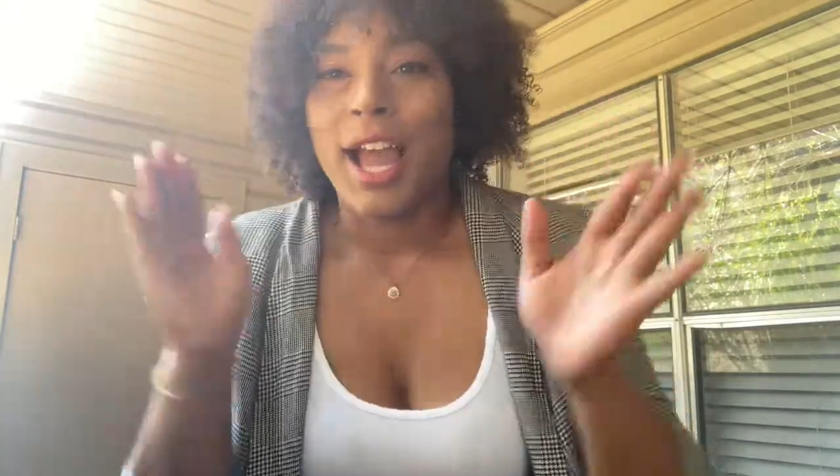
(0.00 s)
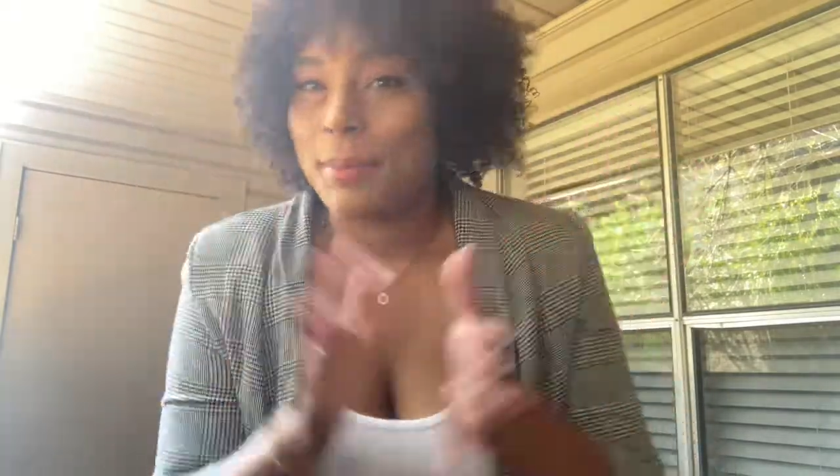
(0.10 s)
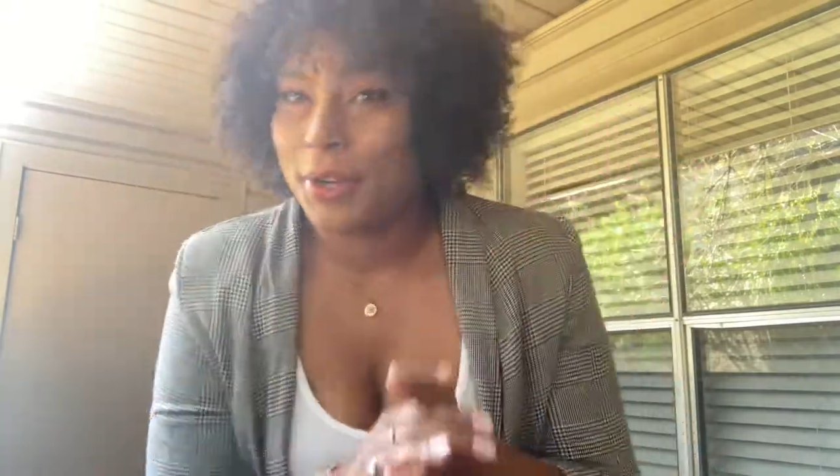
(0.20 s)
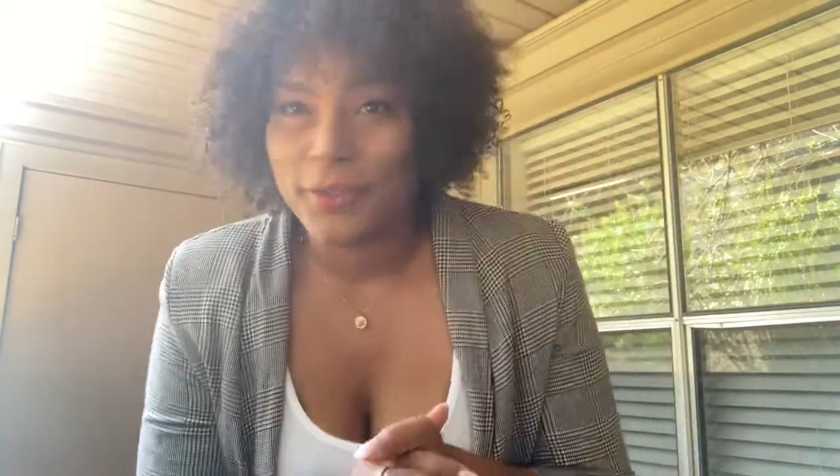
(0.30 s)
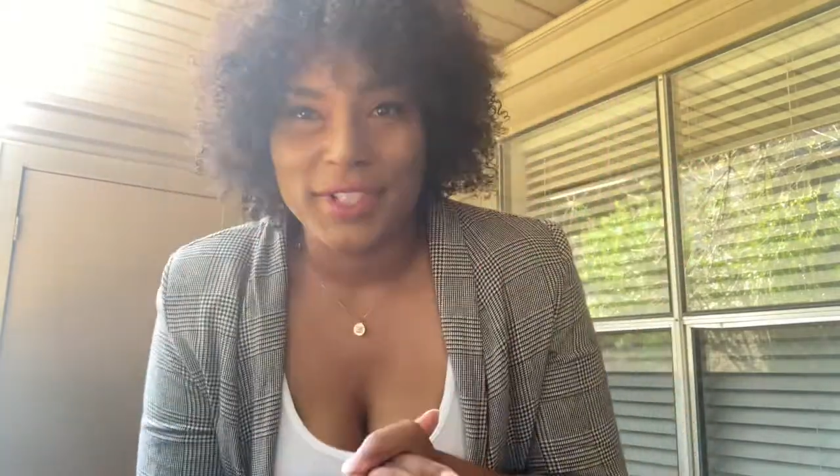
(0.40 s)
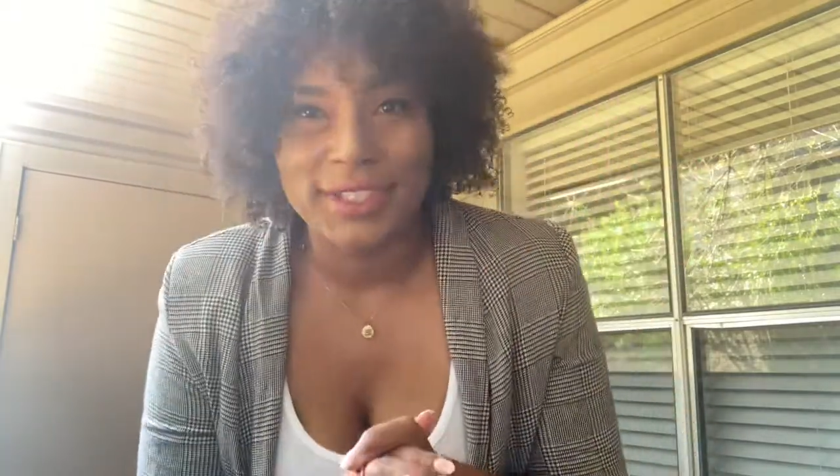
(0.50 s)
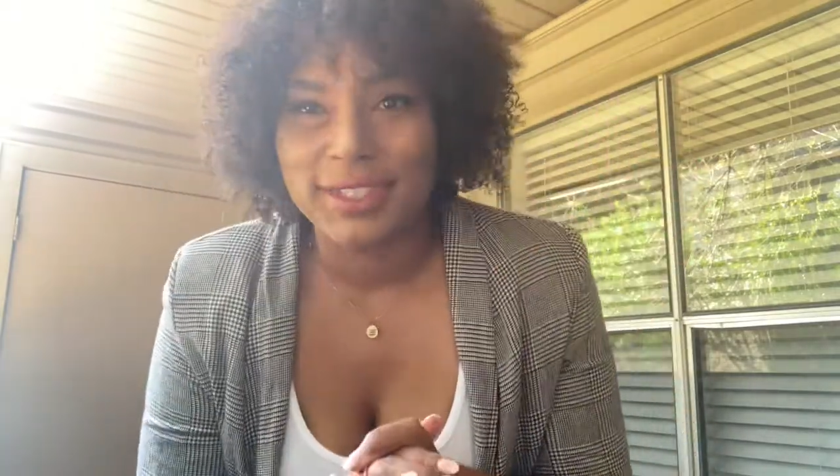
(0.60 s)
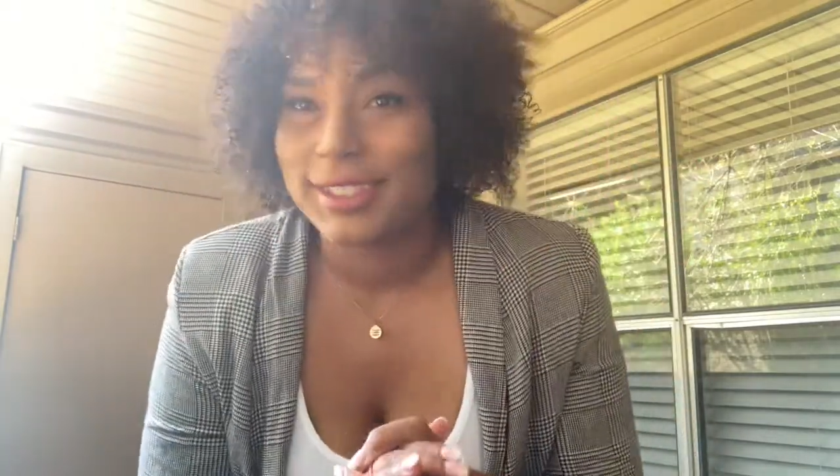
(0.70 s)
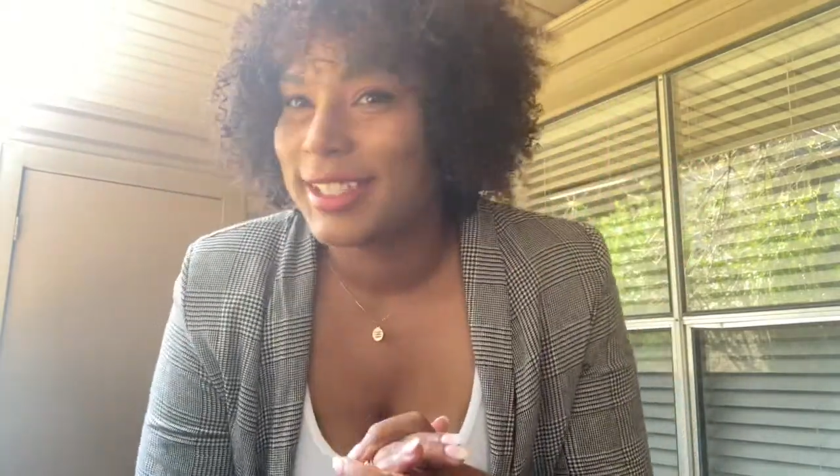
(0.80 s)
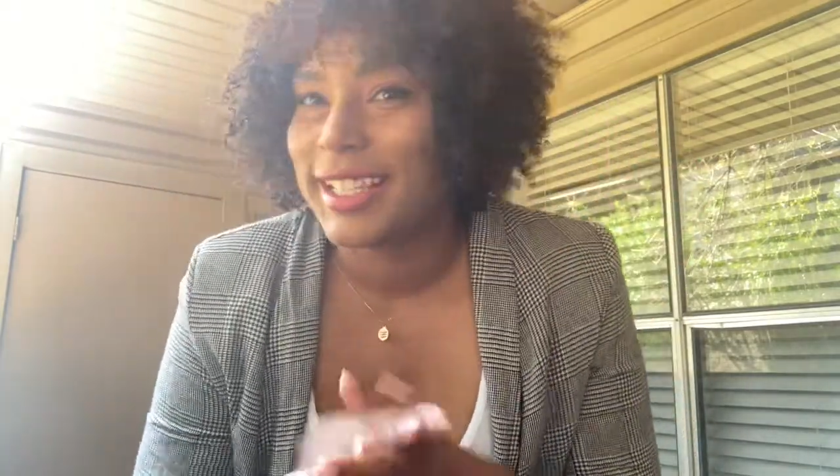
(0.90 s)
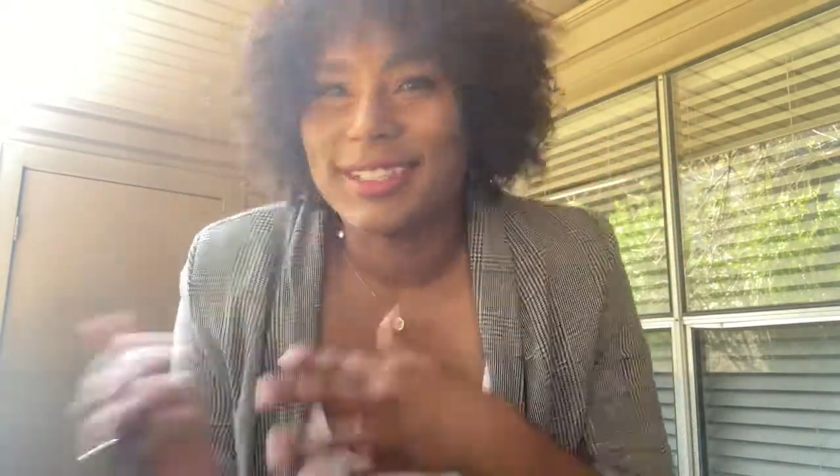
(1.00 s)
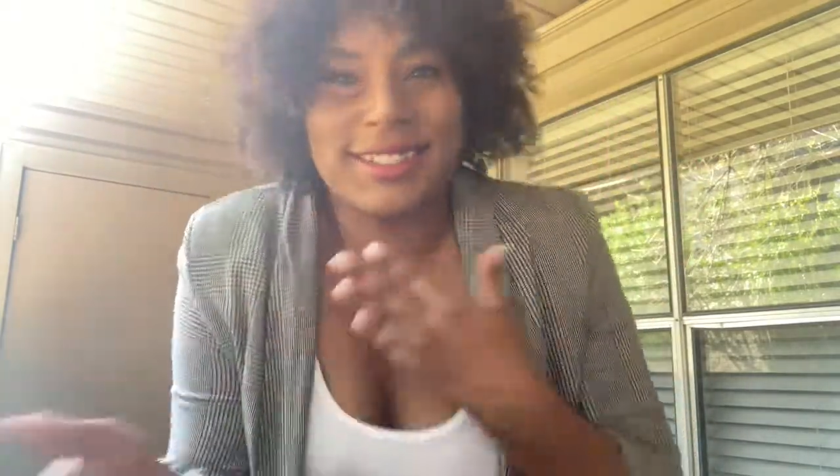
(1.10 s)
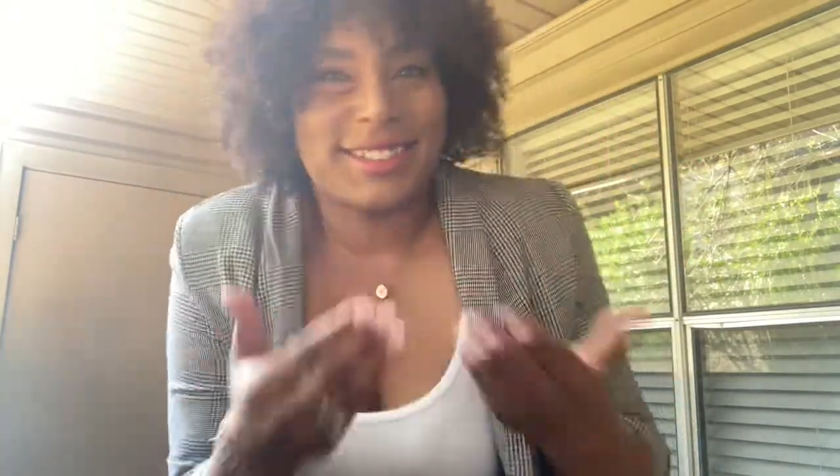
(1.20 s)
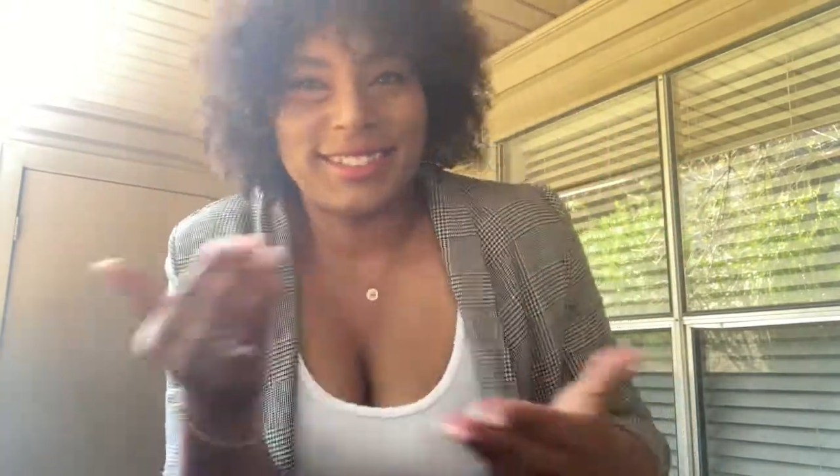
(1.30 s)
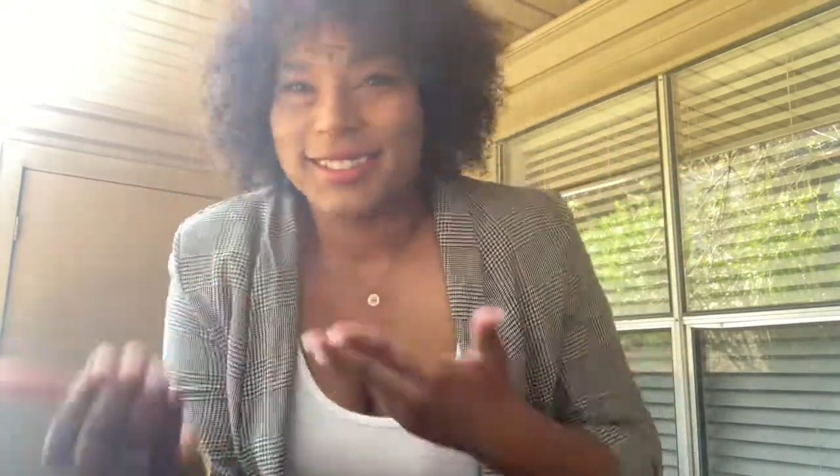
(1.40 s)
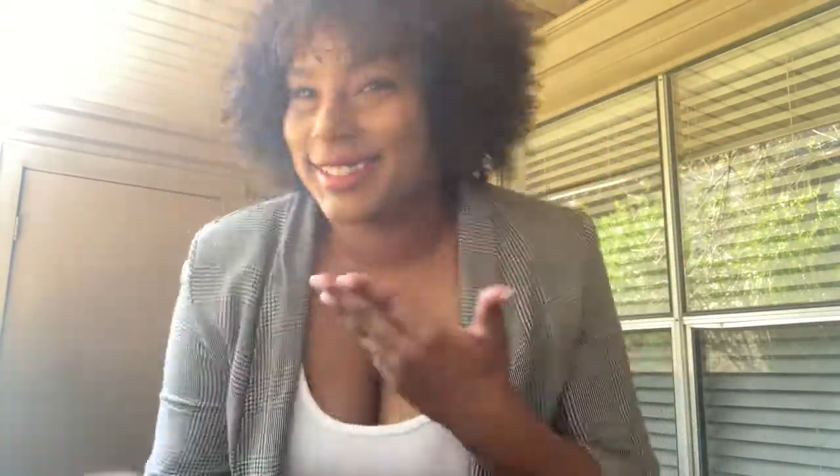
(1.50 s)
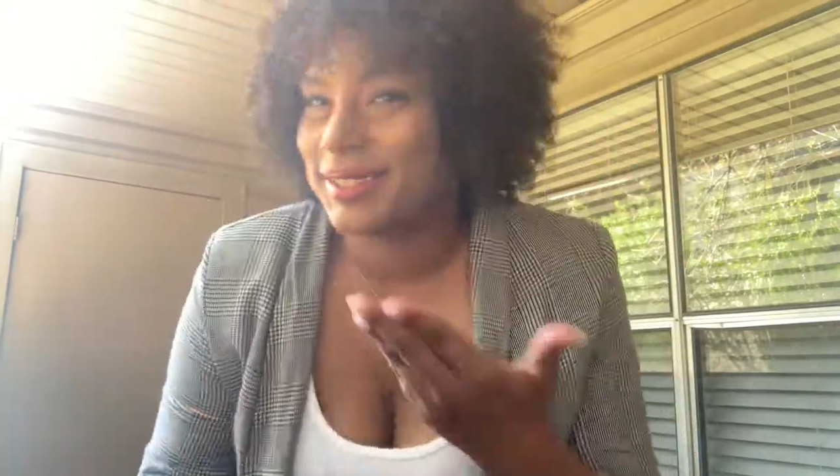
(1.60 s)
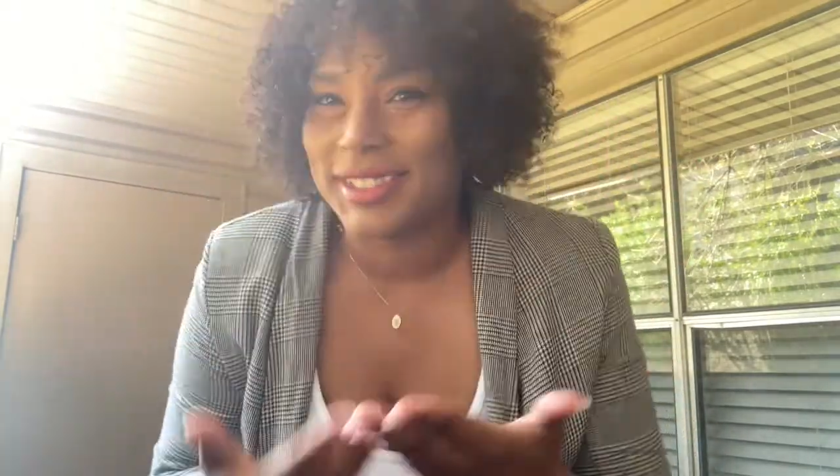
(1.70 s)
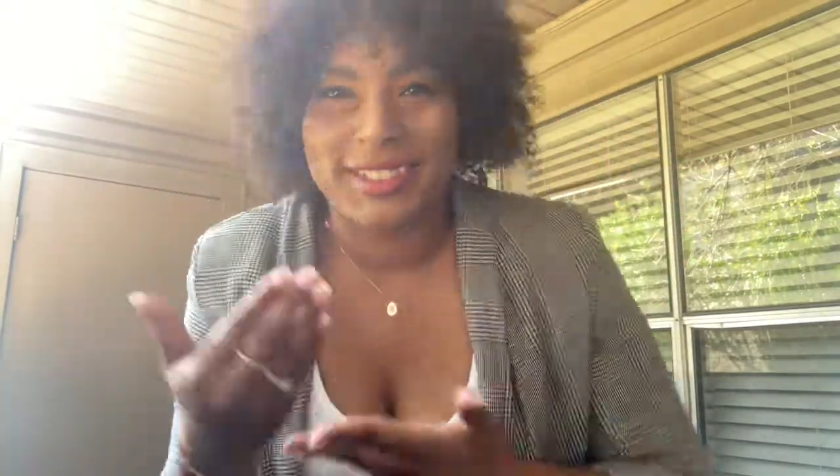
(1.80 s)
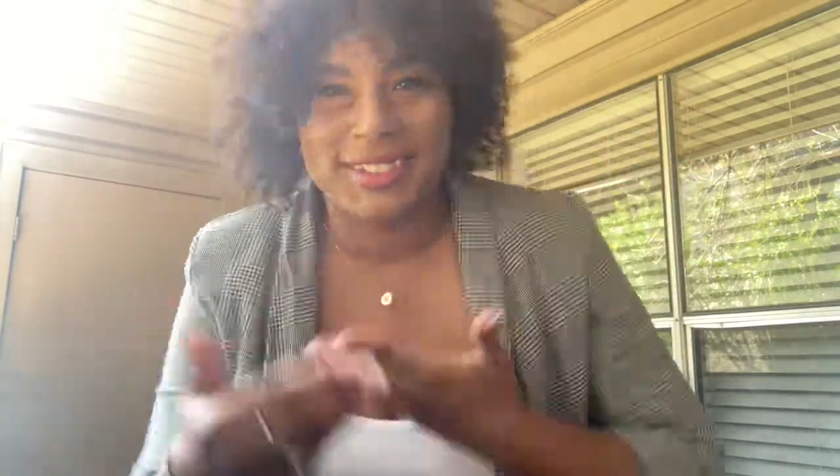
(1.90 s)
I'm nervous. Like this is
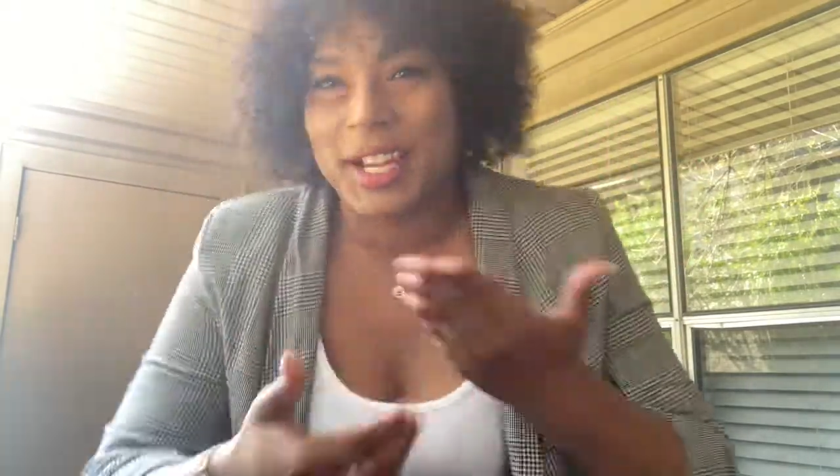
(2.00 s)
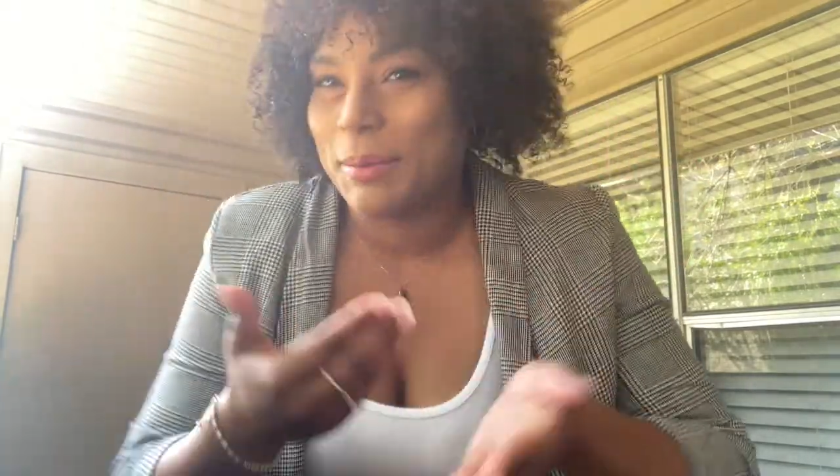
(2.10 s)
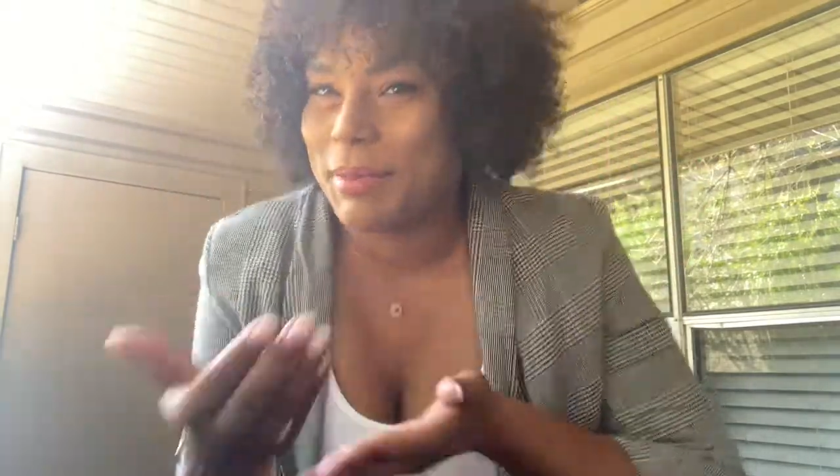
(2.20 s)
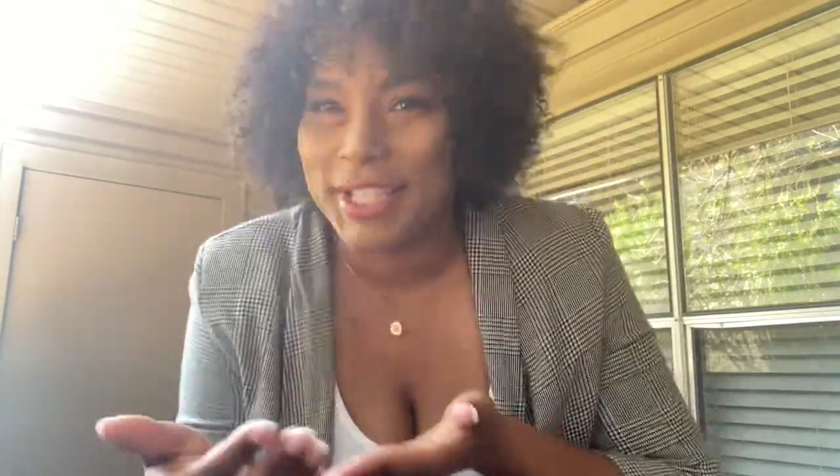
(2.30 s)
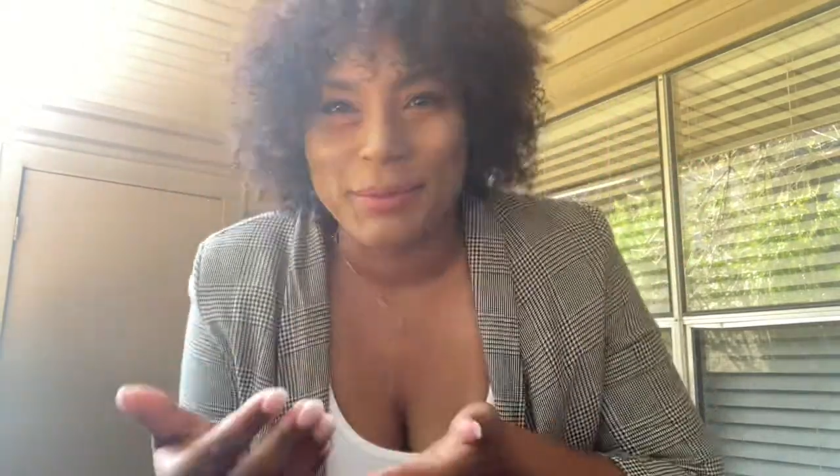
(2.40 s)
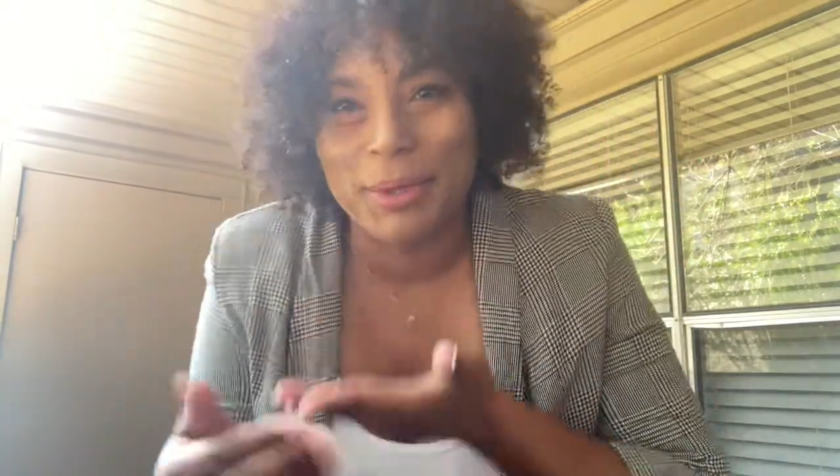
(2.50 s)
this is not me,